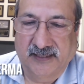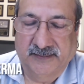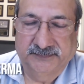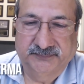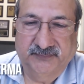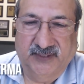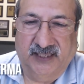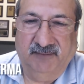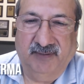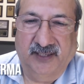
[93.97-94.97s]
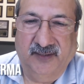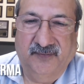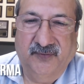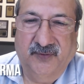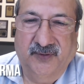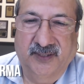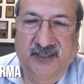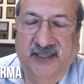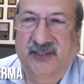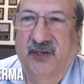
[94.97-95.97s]
Uh, getting ready
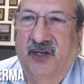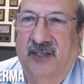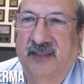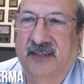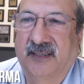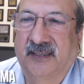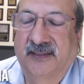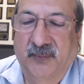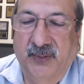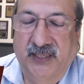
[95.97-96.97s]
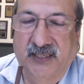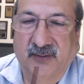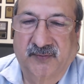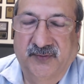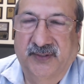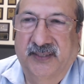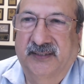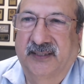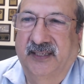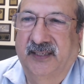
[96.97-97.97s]
for another long uh, week over
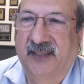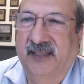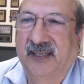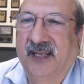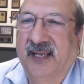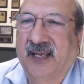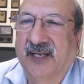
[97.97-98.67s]
at the